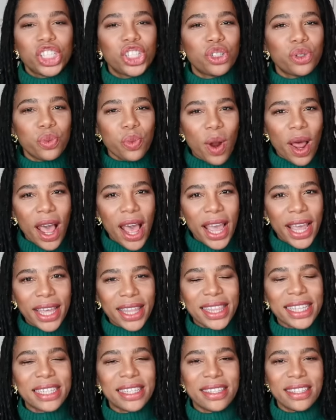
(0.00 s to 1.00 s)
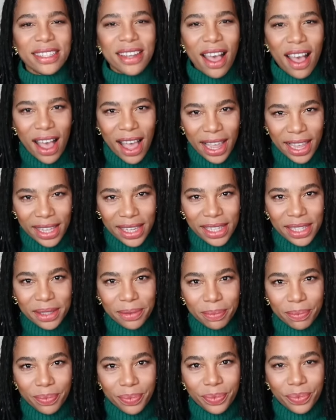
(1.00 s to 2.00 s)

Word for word: try the style